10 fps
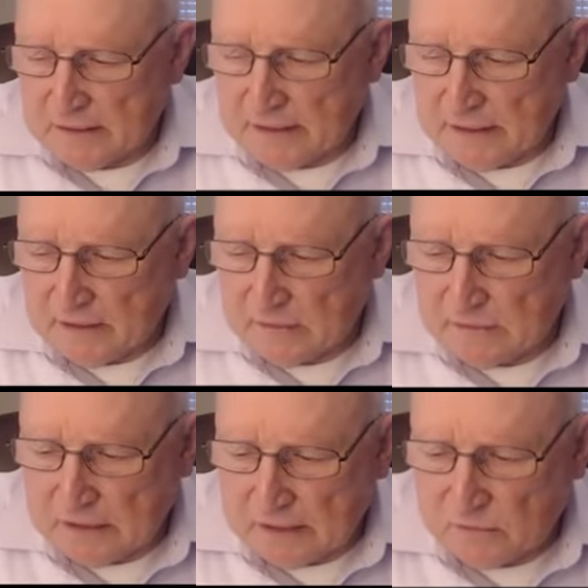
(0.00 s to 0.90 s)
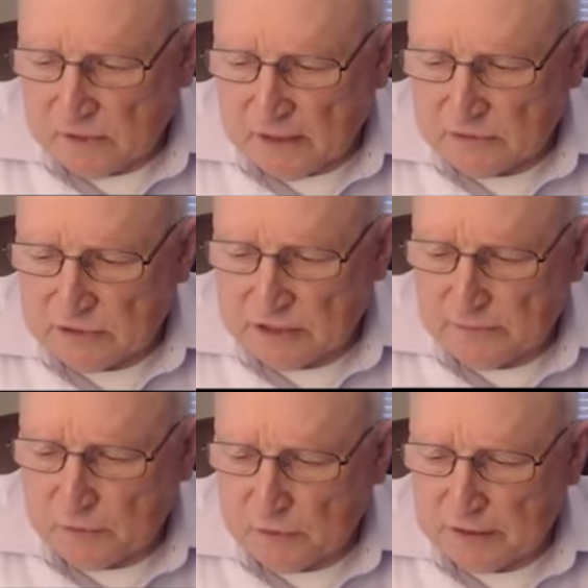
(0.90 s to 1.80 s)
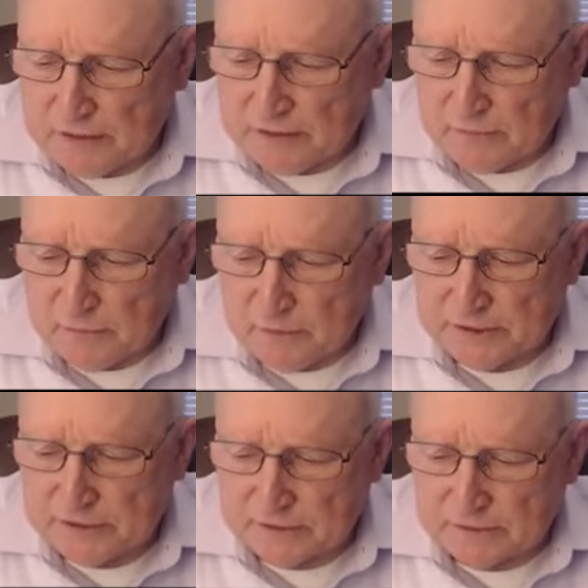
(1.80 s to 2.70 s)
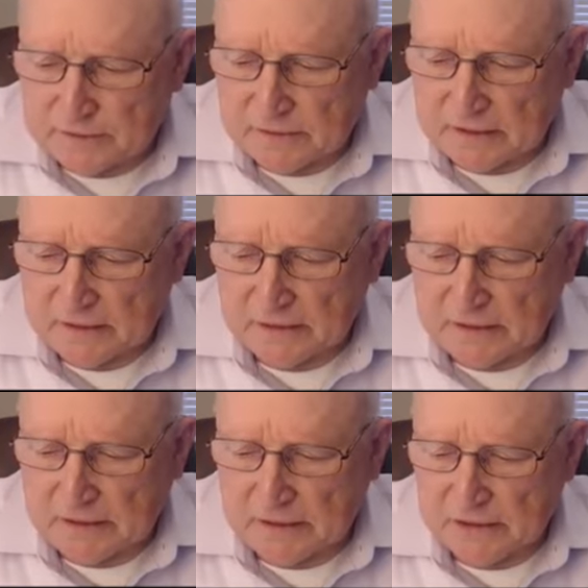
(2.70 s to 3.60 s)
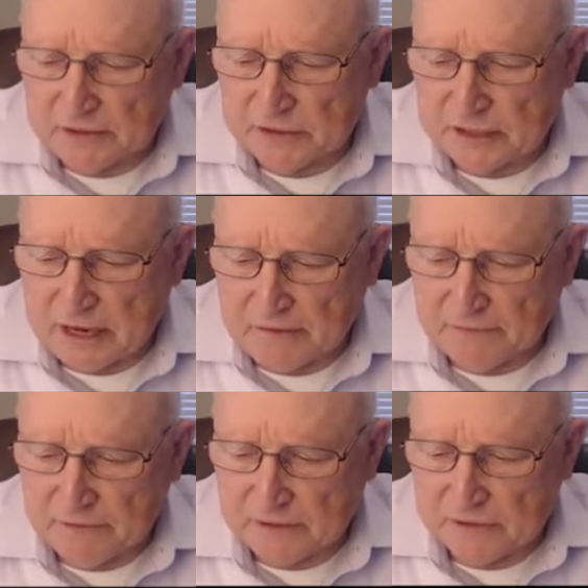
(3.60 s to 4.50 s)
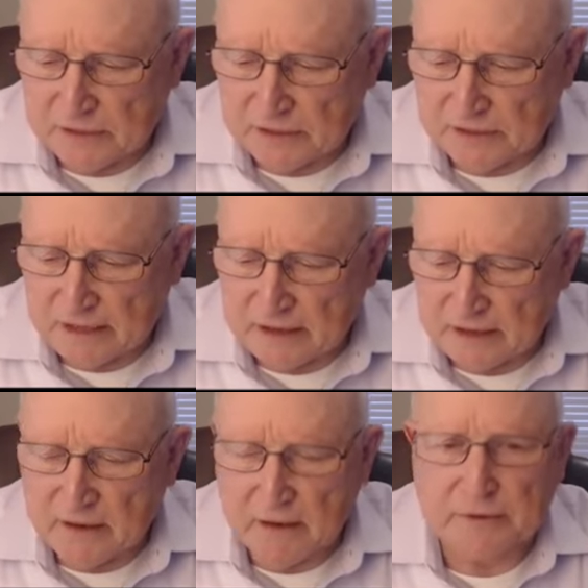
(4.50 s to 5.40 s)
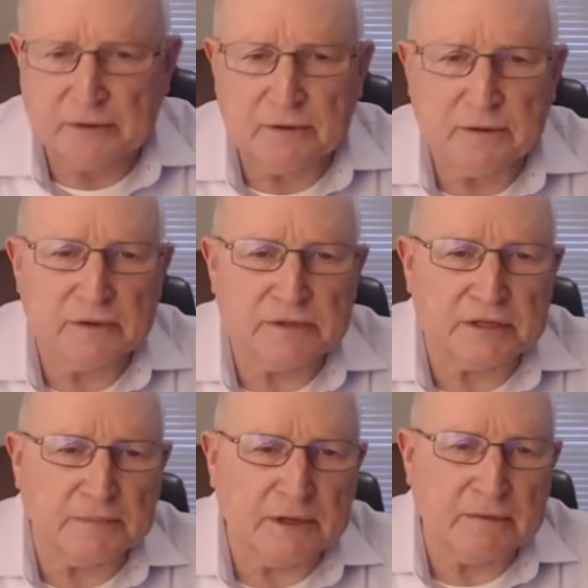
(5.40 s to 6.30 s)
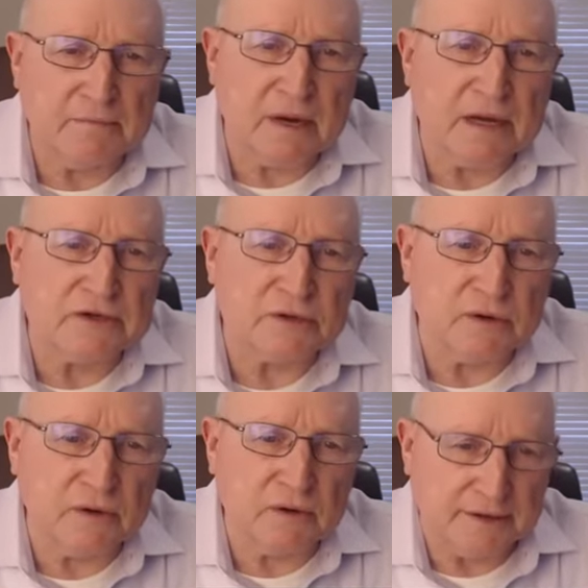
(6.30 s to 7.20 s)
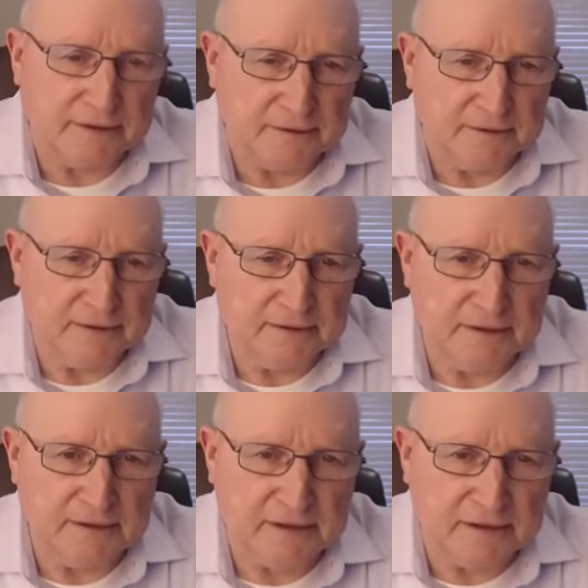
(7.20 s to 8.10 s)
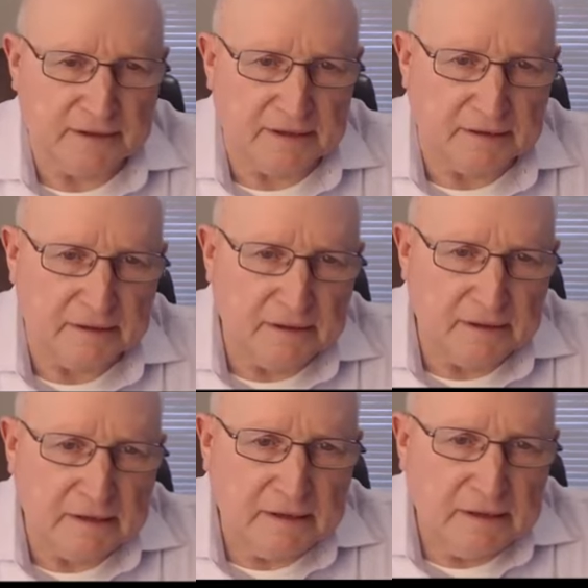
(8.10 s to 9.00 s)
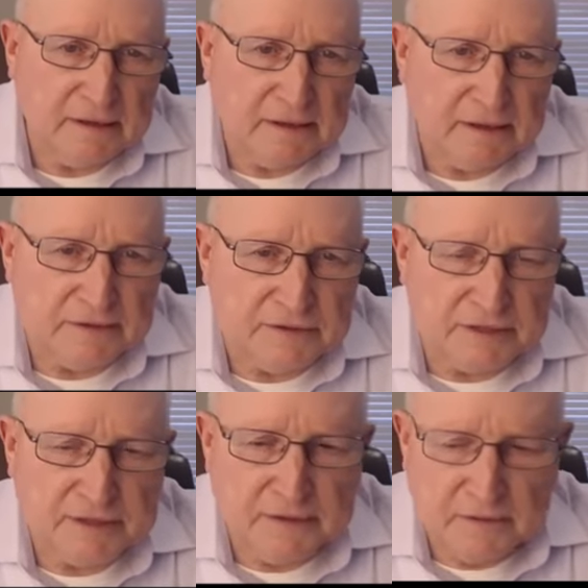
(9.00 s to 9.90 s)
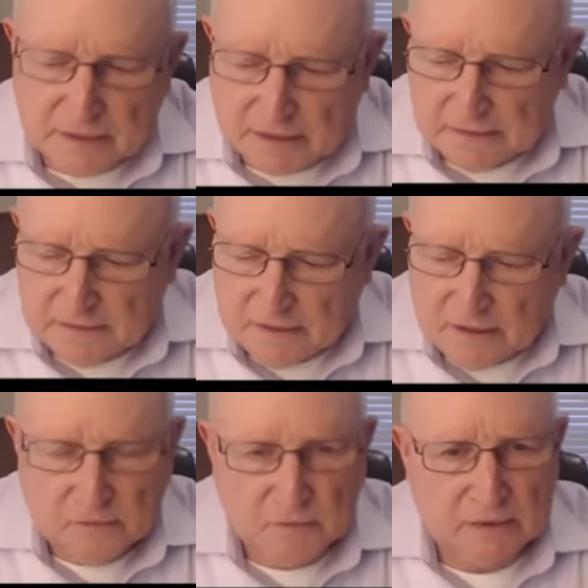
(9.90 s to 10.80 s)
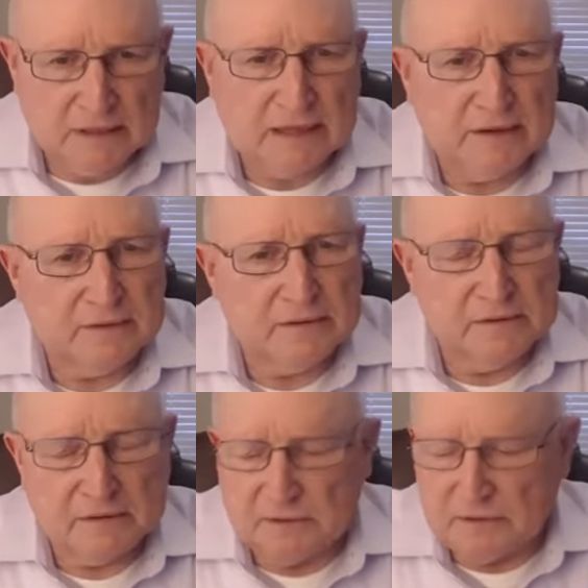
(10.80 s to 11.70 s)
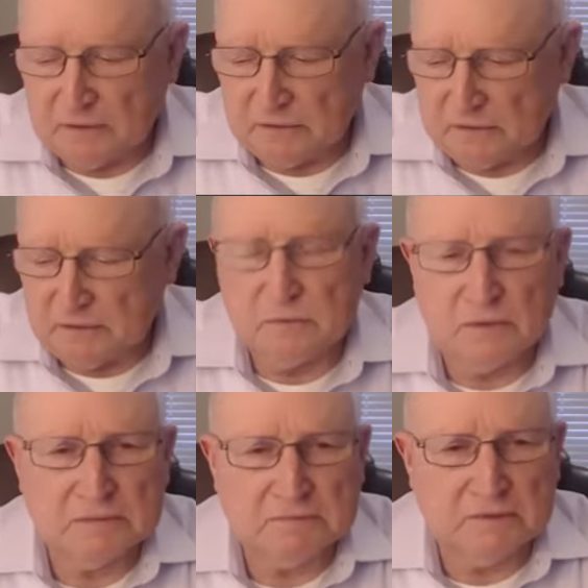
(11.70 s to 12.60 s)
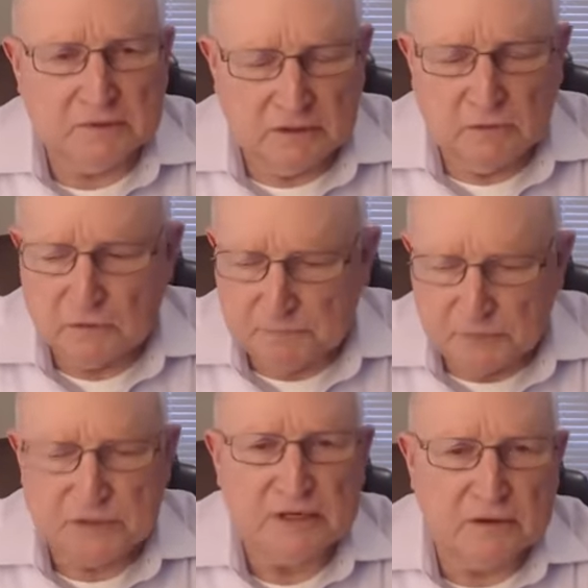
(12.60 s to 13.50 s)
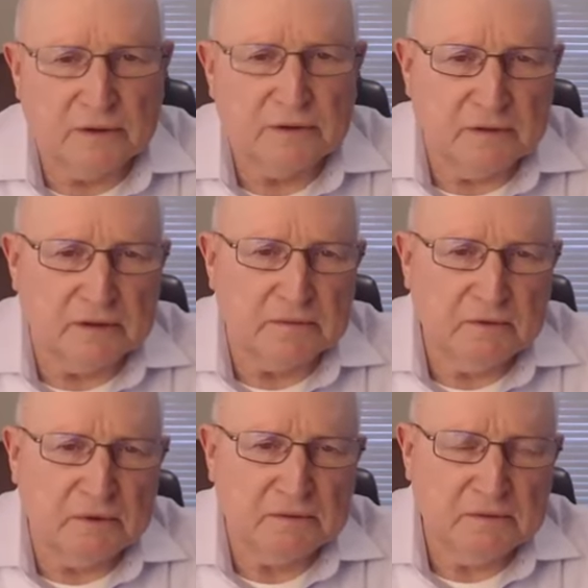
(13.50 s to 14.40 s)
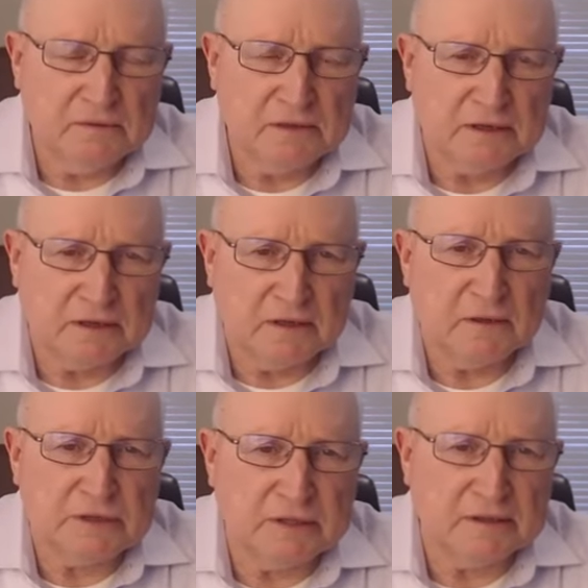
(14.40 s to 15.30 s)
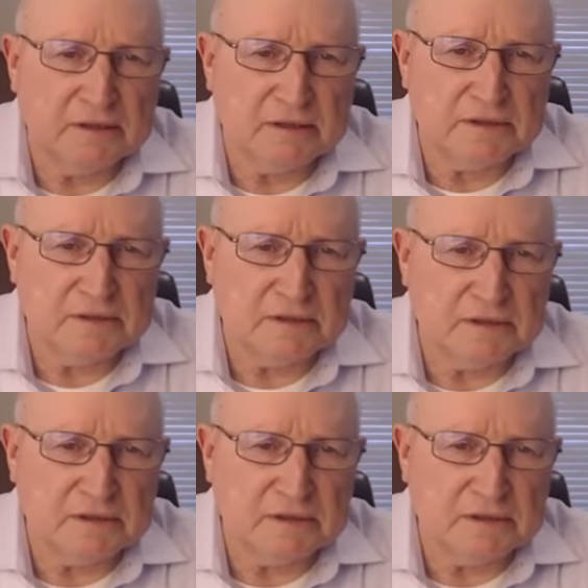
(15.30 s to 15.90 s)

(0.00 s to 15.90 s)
Now, where I was disappointed in the president and his staff is that they had an opportunity to step in much earlier than they did and say, okay, we'll allow you'll proceed in negotiating these